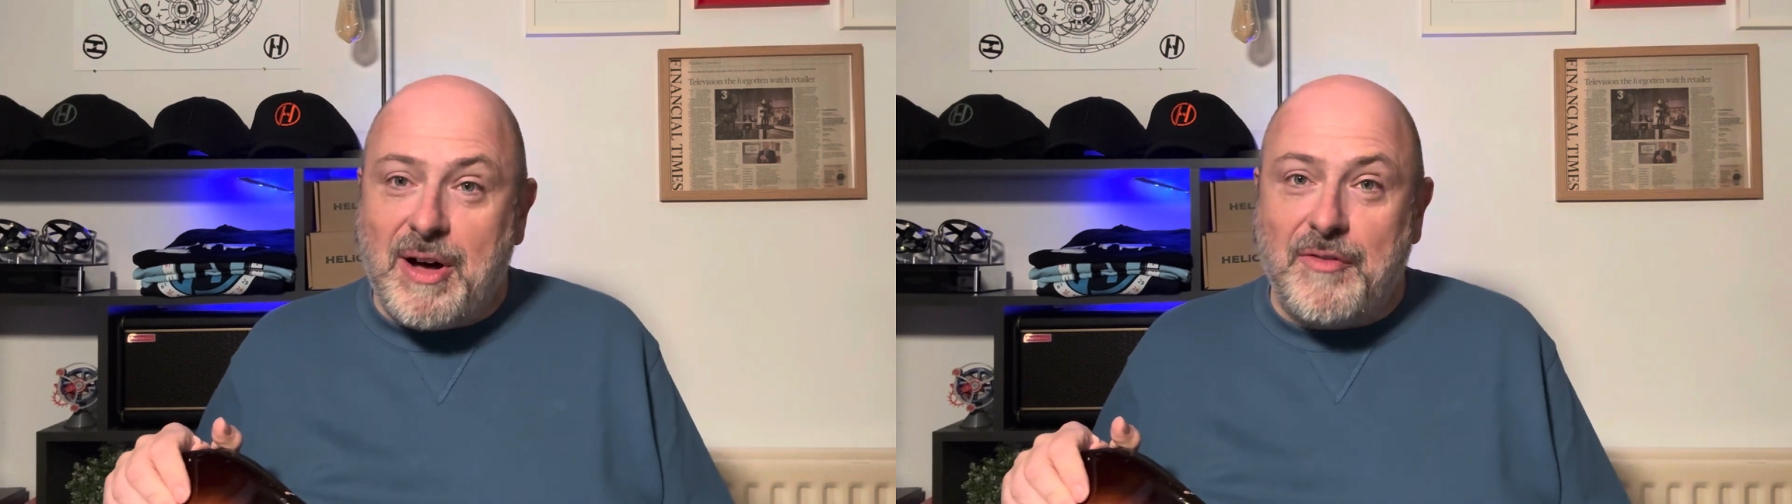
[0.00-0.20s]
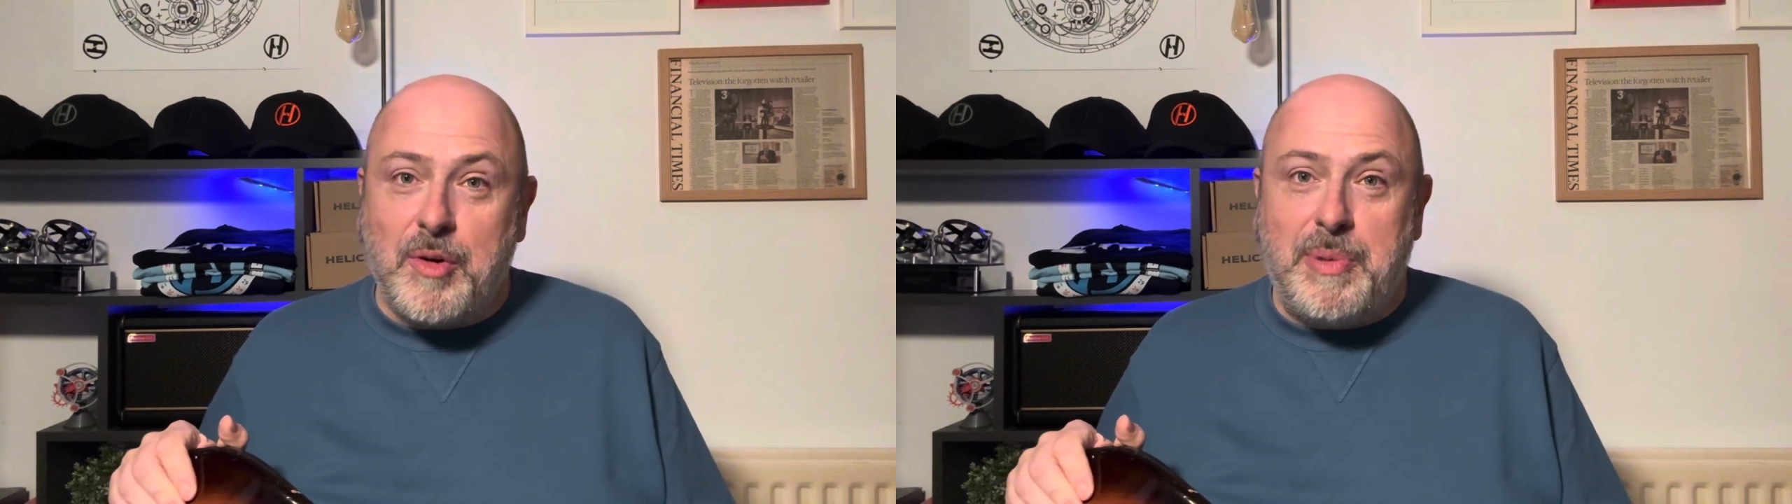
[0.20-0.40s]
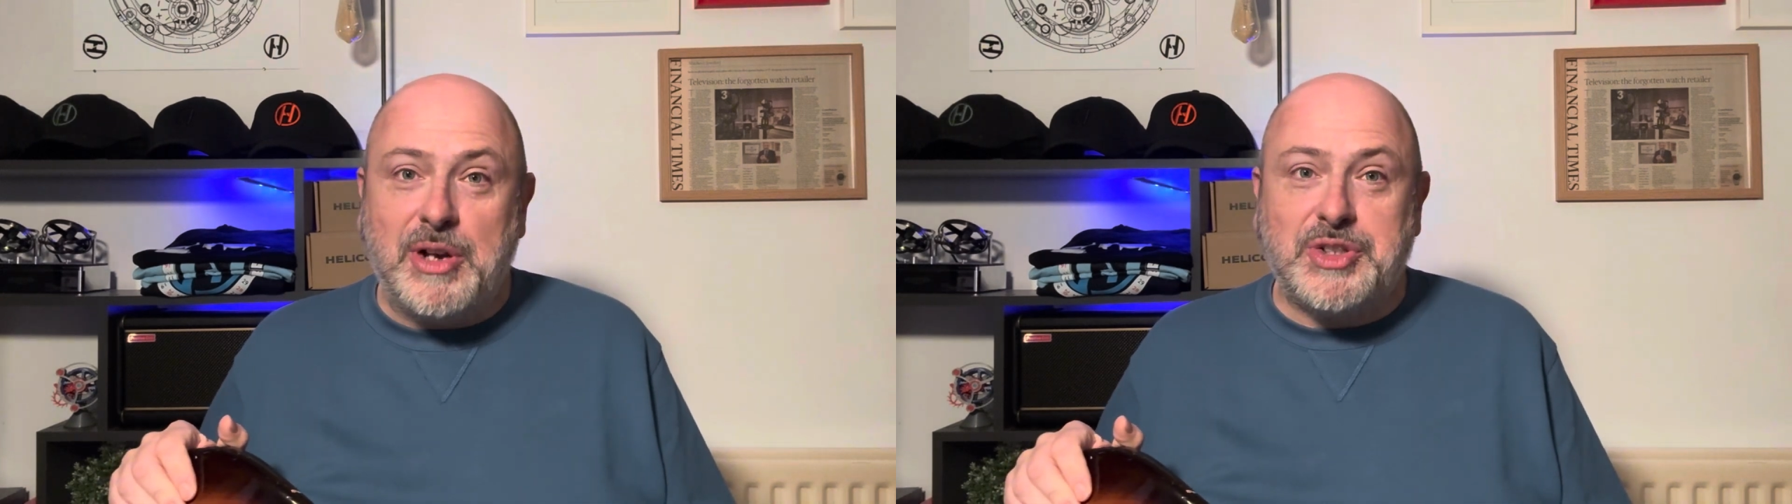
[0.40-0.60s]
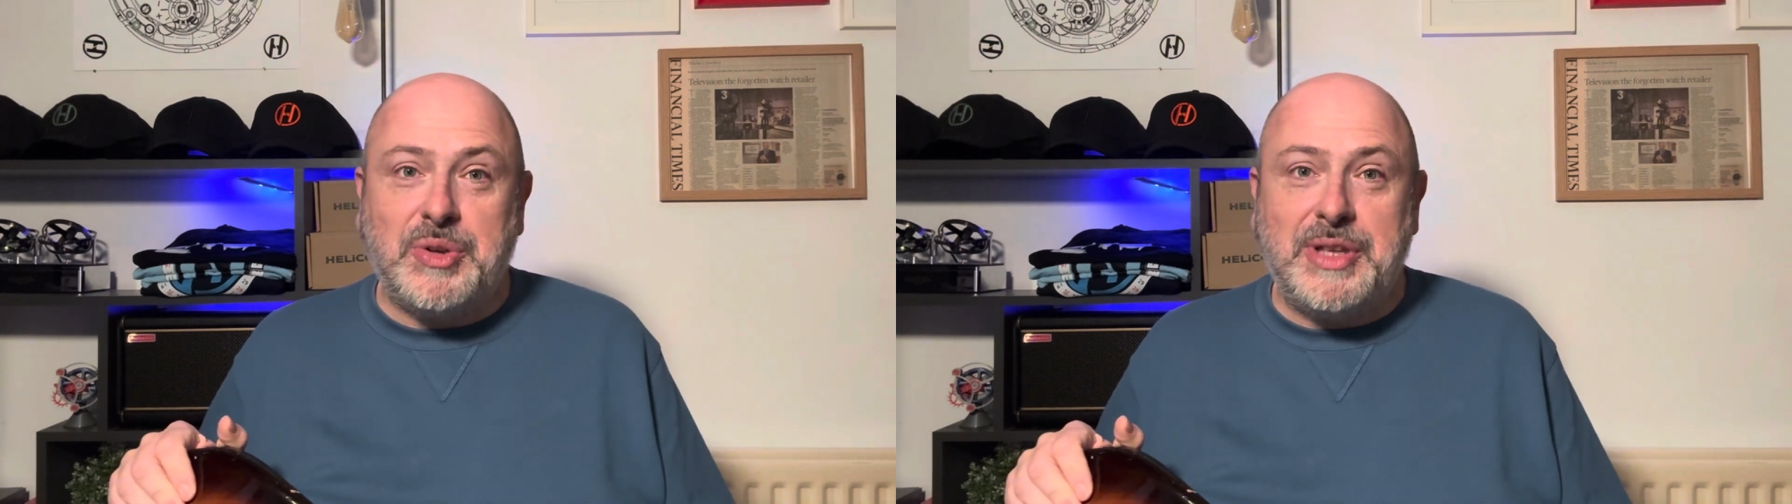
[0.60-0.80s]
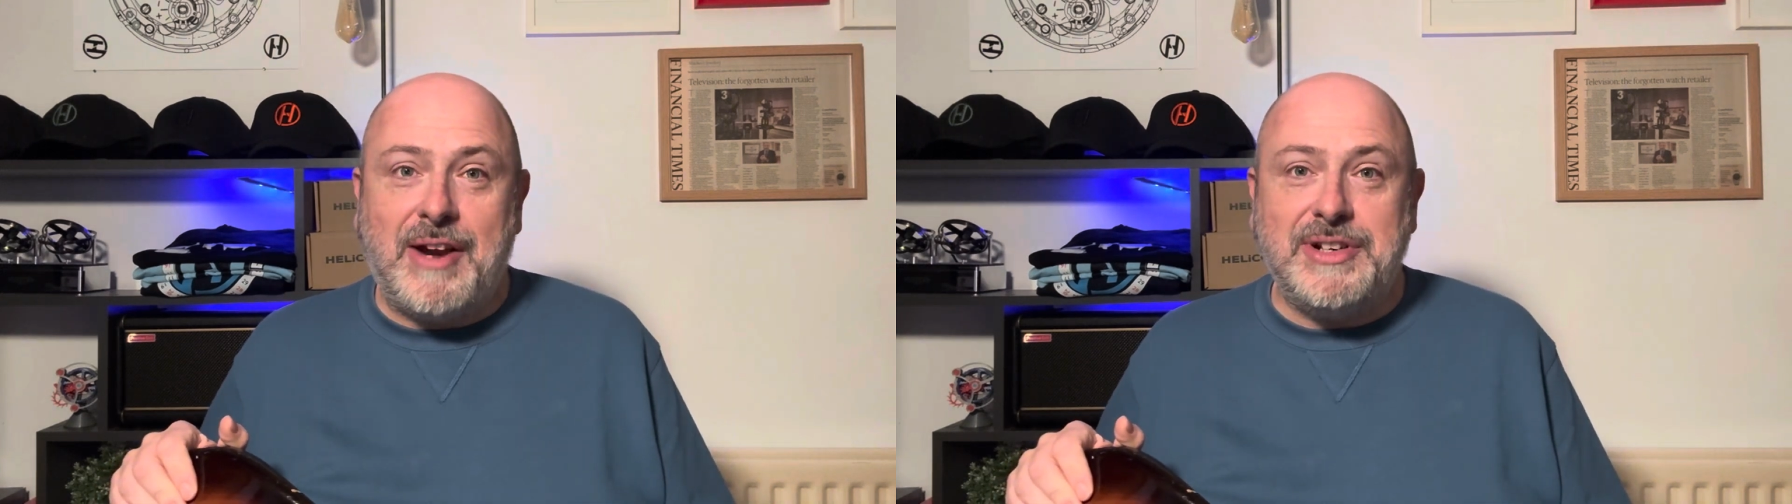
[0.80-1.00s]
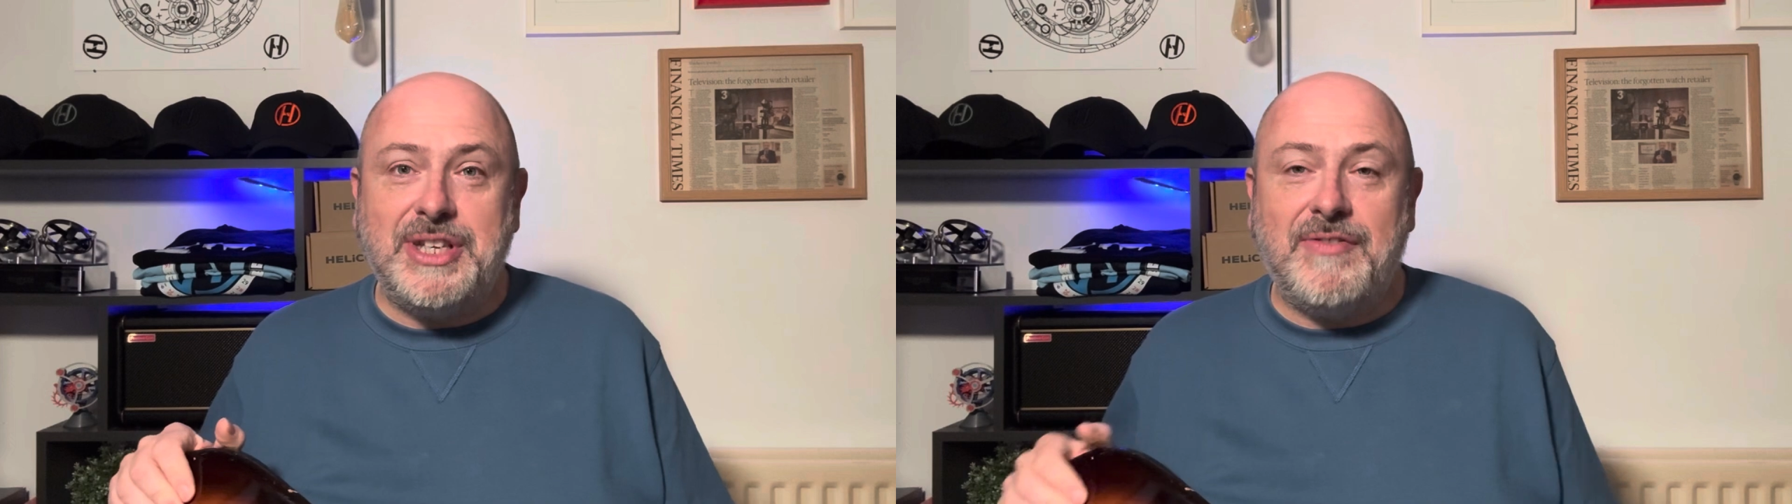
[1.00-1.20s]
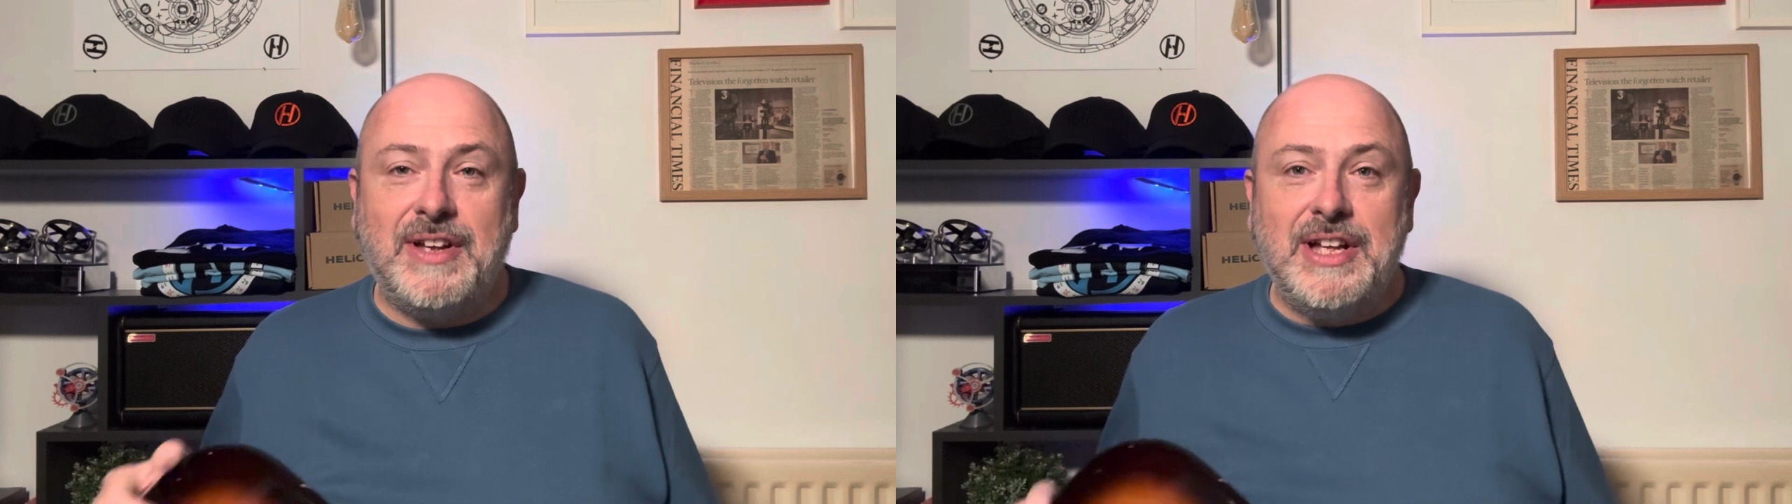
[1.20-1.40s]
of your personal narrative,